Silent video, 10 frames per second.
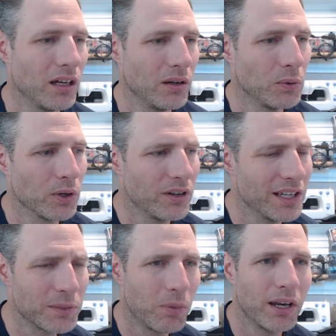Or a
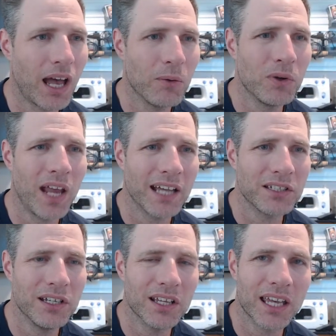disc, but I won't
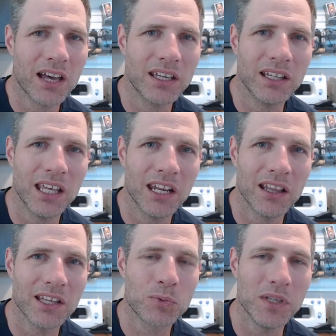ask you to calculate it
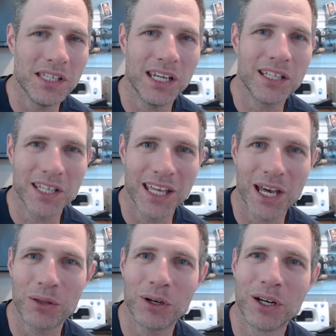unless we did it
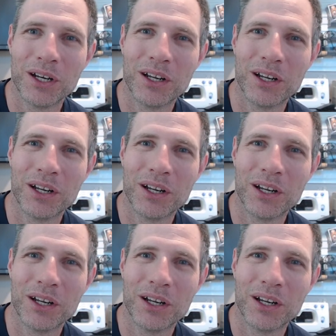together.